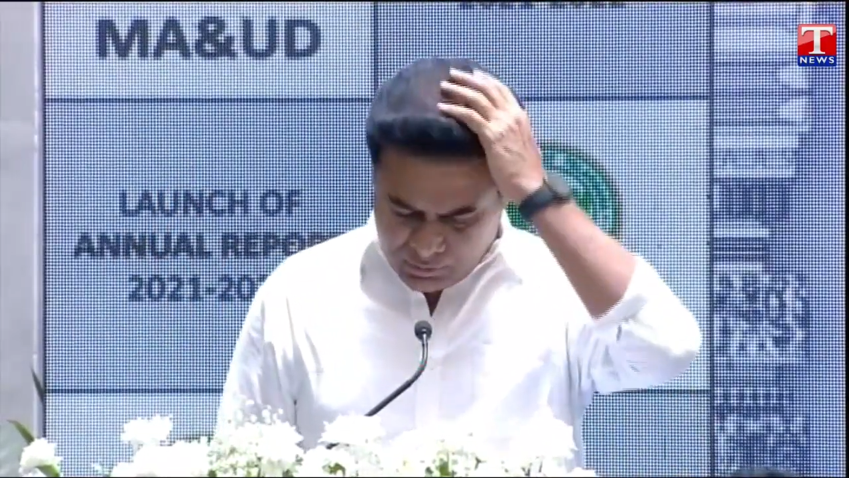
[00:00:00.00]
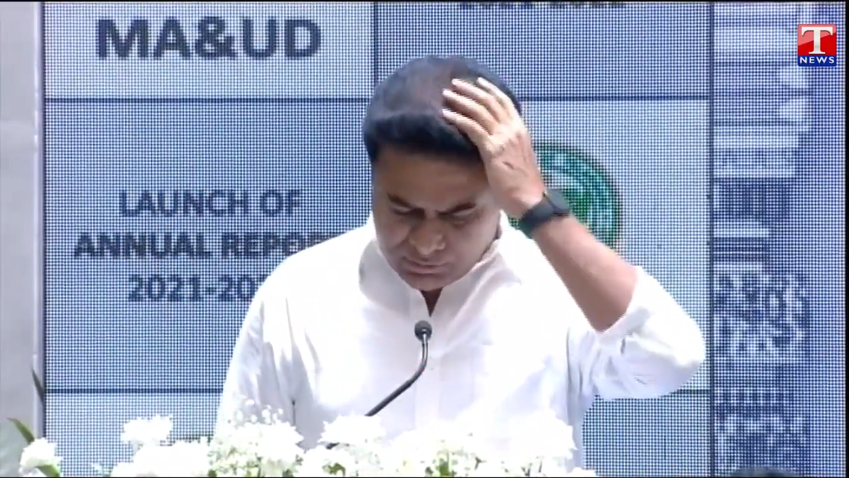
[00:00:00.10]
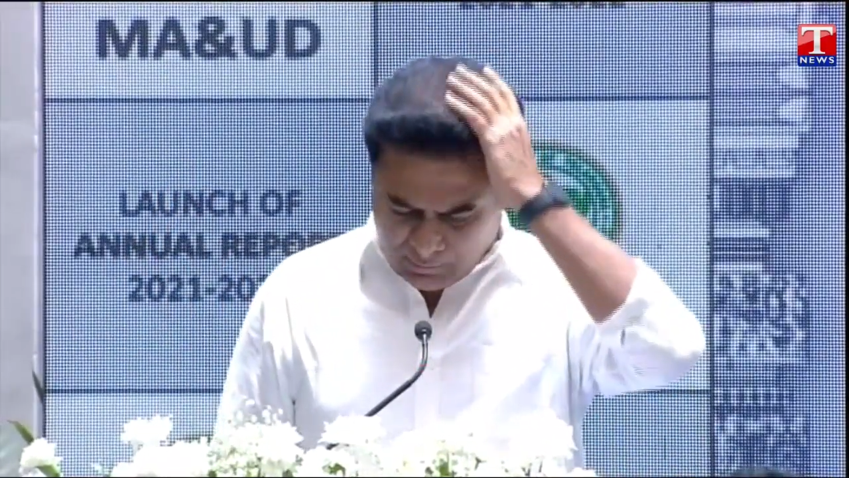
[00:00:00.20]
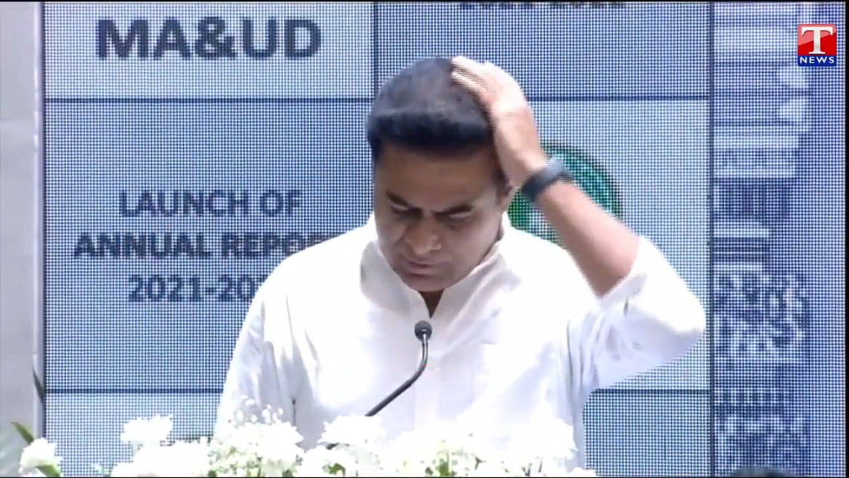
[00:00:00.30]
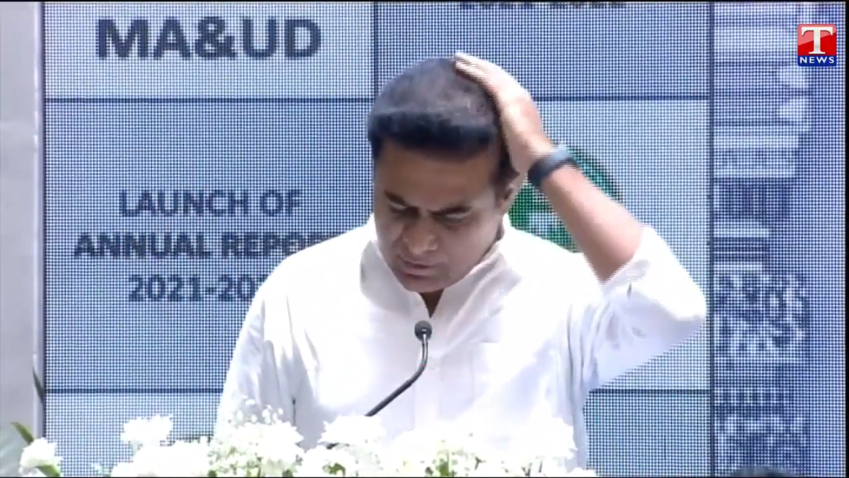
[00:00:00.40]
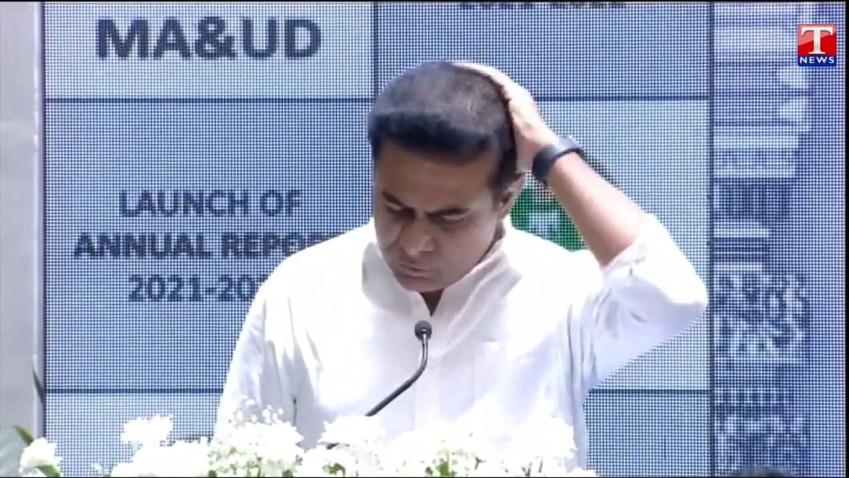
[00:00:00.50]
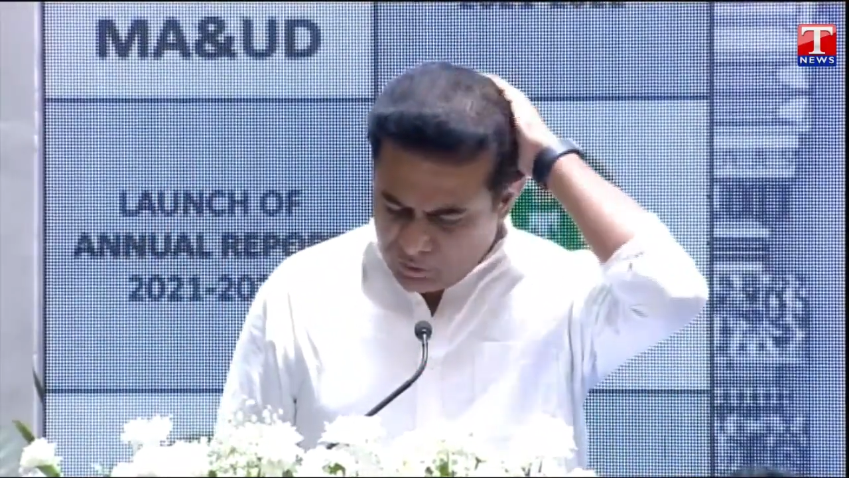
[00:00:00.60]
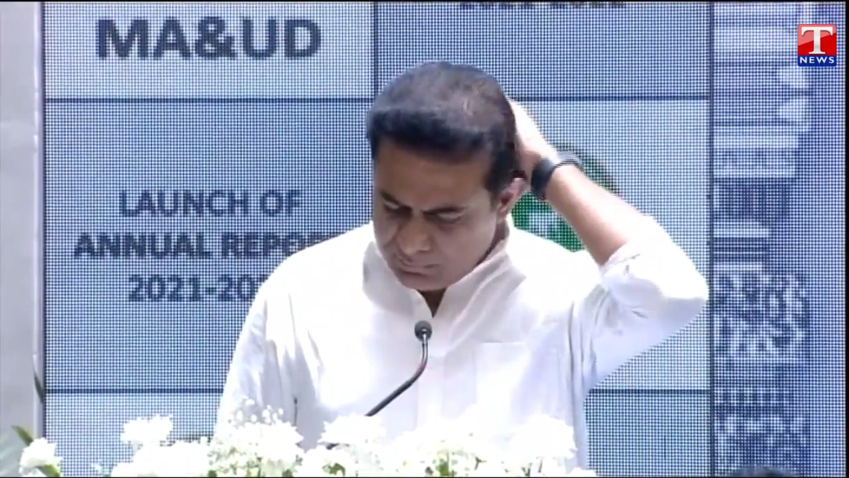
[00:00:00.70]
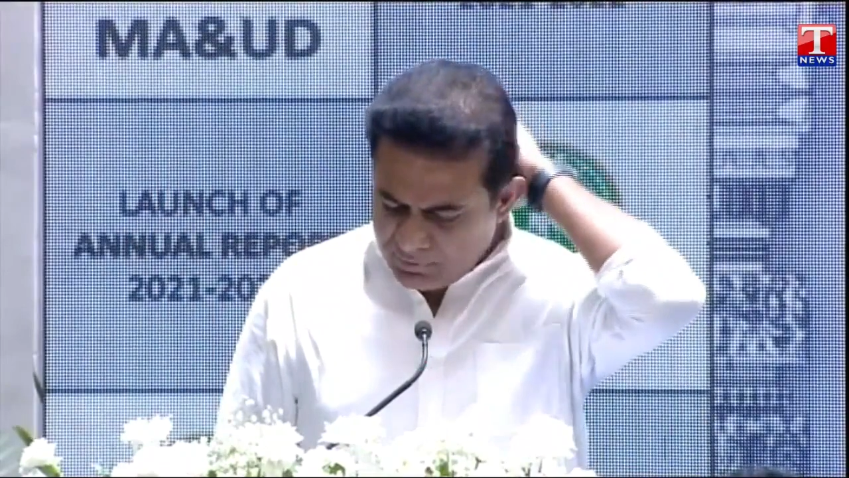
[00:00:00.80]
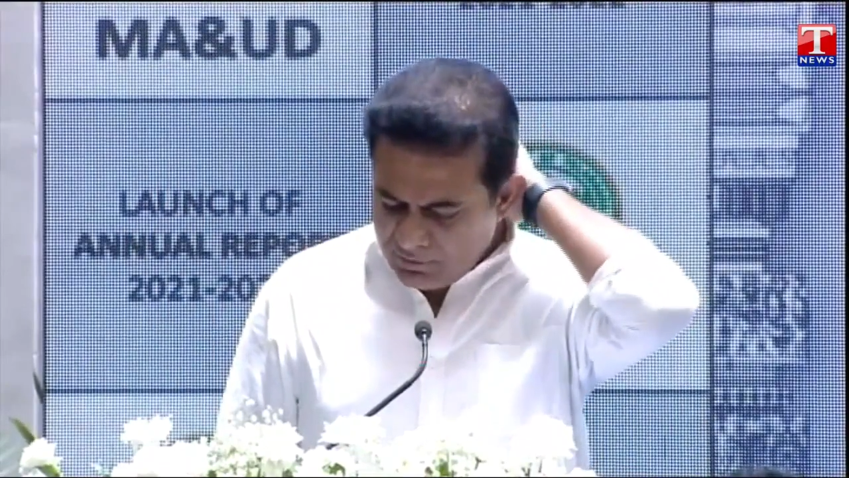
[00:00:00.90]
Tamil Nadu,
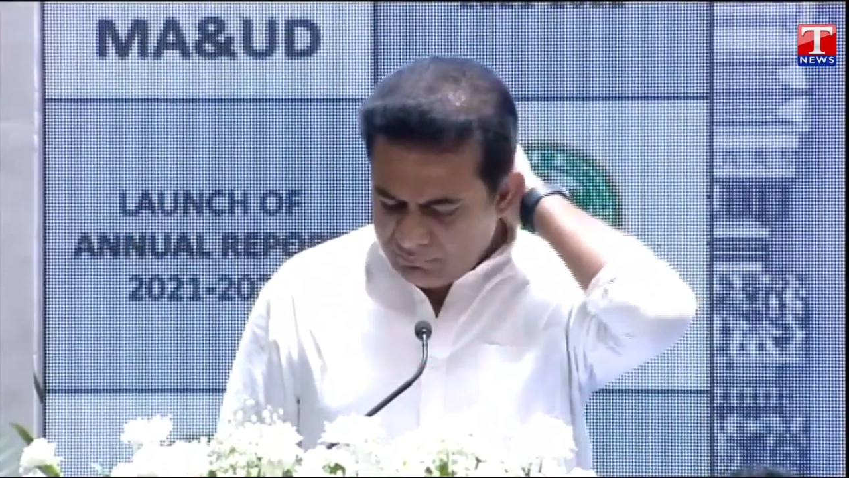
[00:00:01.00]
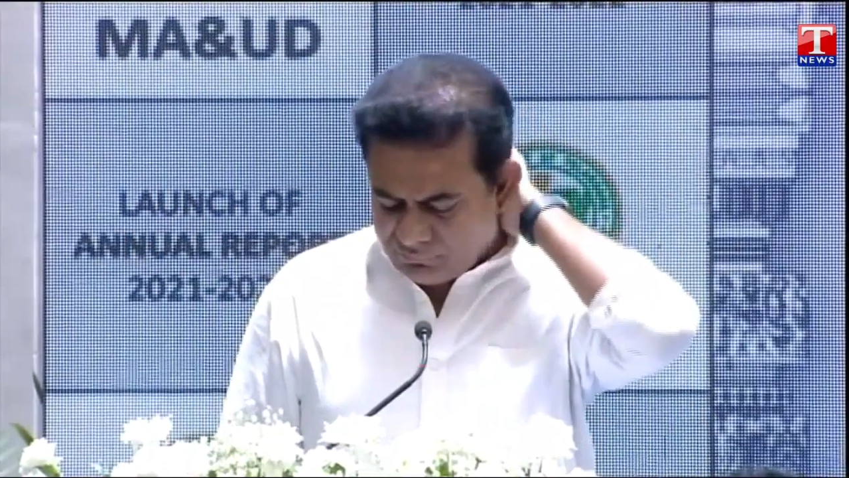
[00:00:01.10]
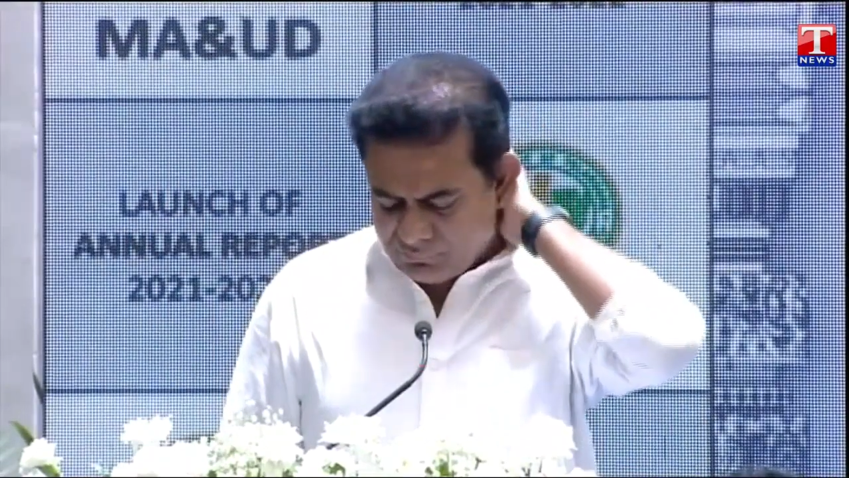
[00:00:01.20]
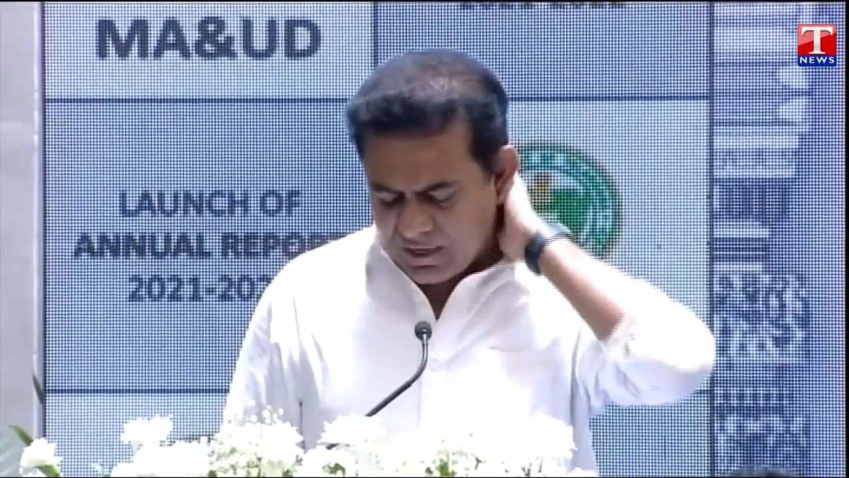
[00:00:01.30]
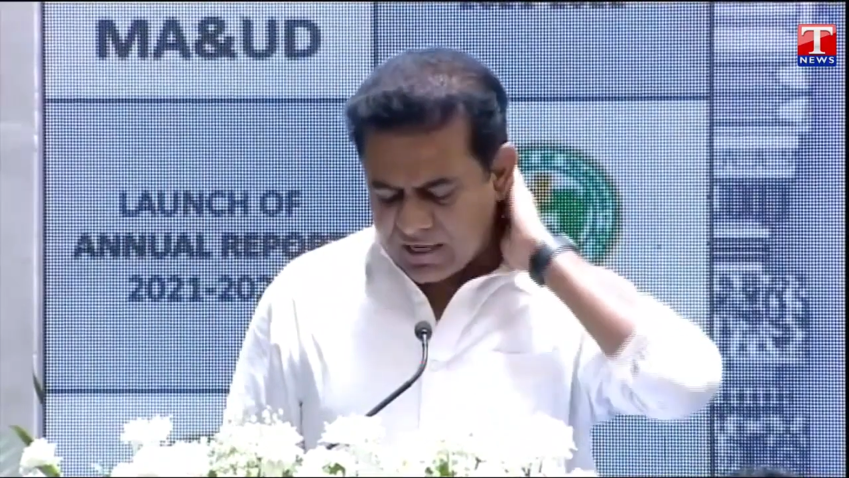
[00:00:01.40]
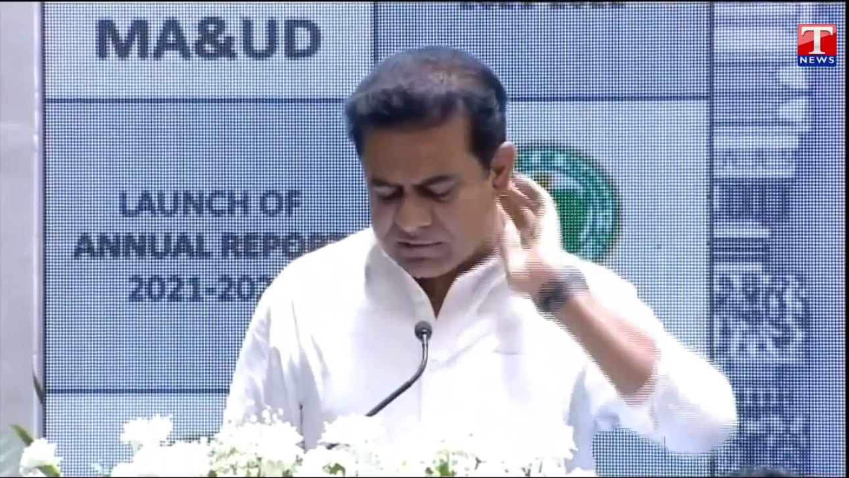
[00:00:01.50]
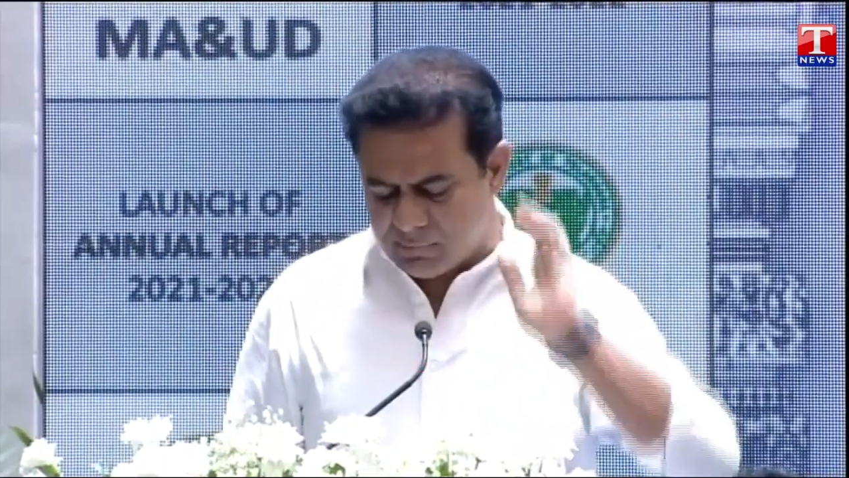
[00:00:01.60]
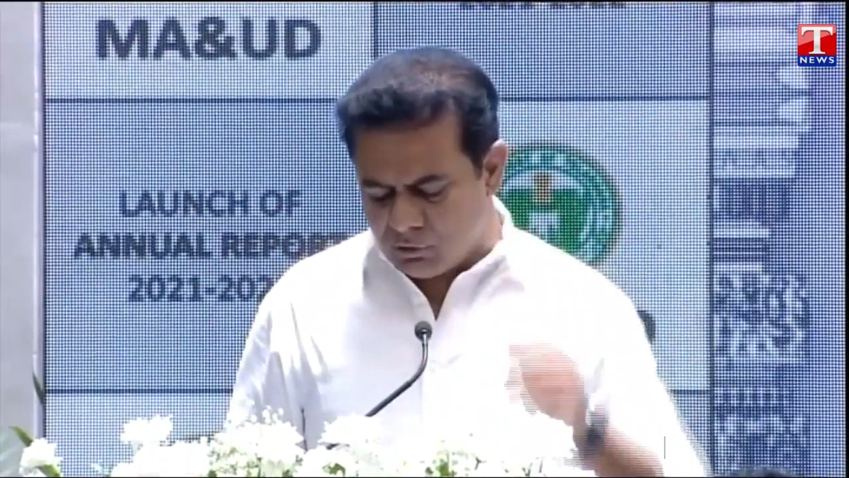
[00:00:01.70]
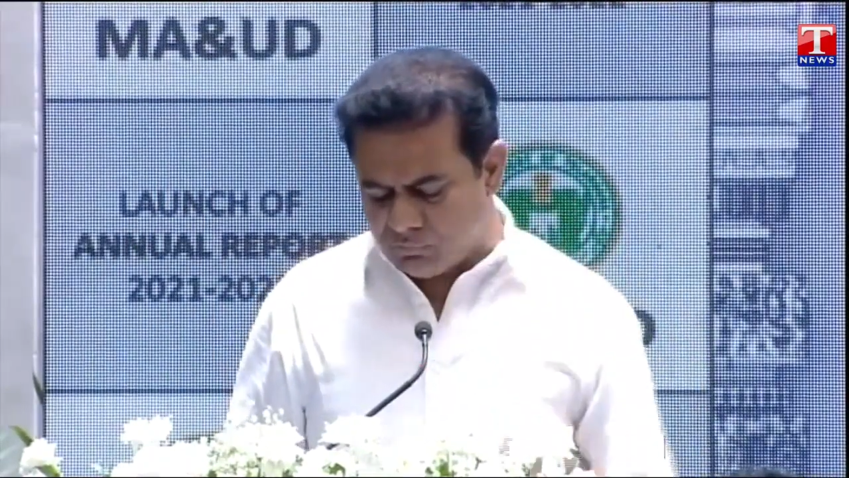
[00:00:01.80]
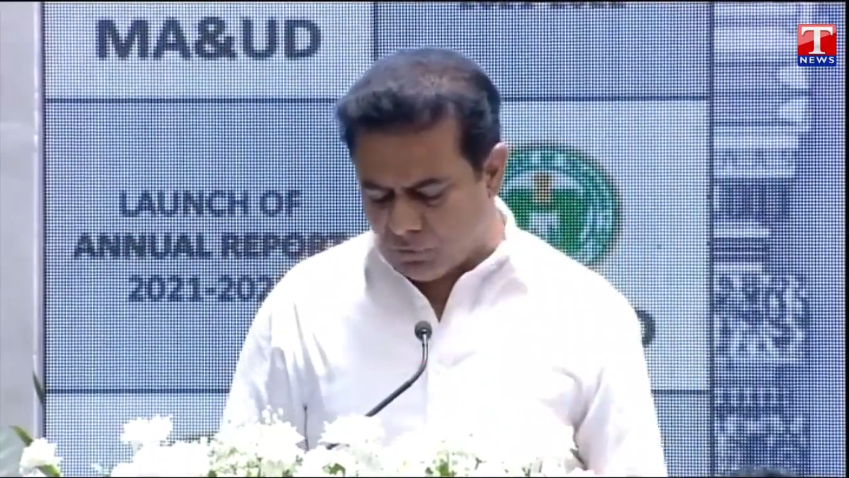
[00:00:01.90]
I believe, has about